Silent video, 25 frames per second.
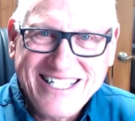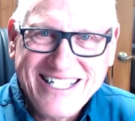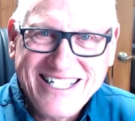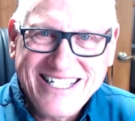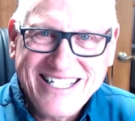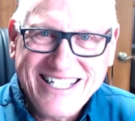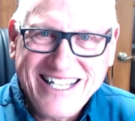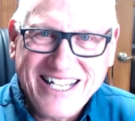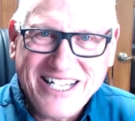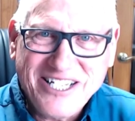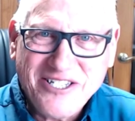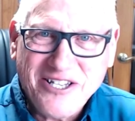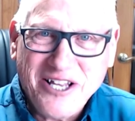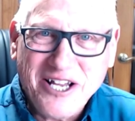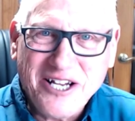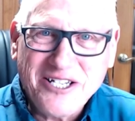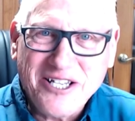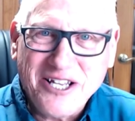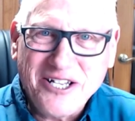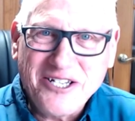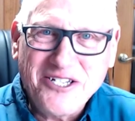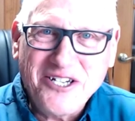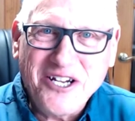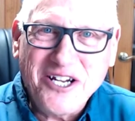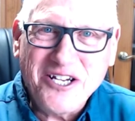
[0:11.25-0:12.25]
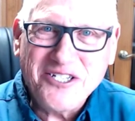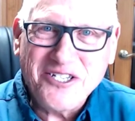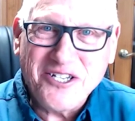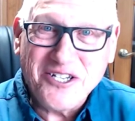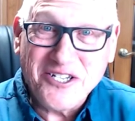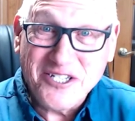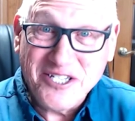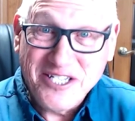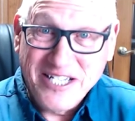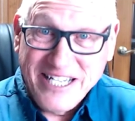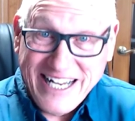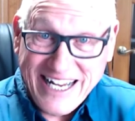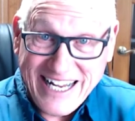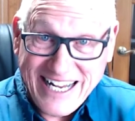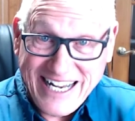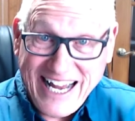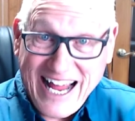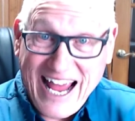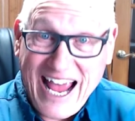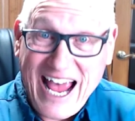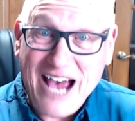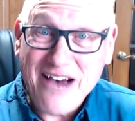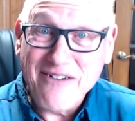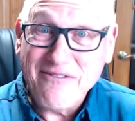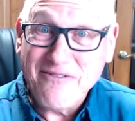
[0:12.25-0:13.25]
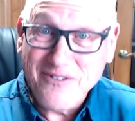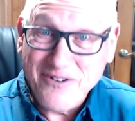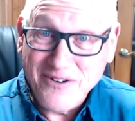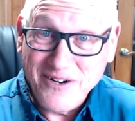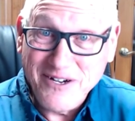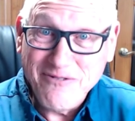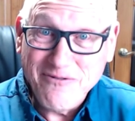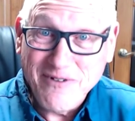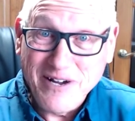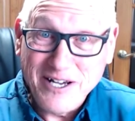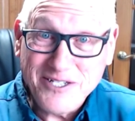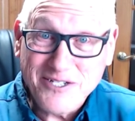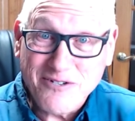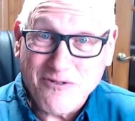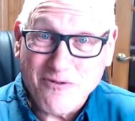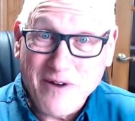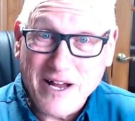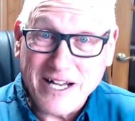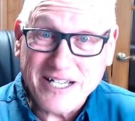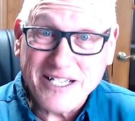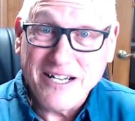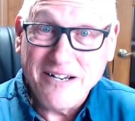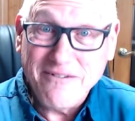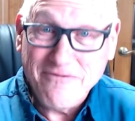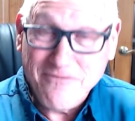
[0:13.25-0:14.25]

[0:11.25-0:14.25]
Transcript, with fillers: these things that Jesus did after he resurrected.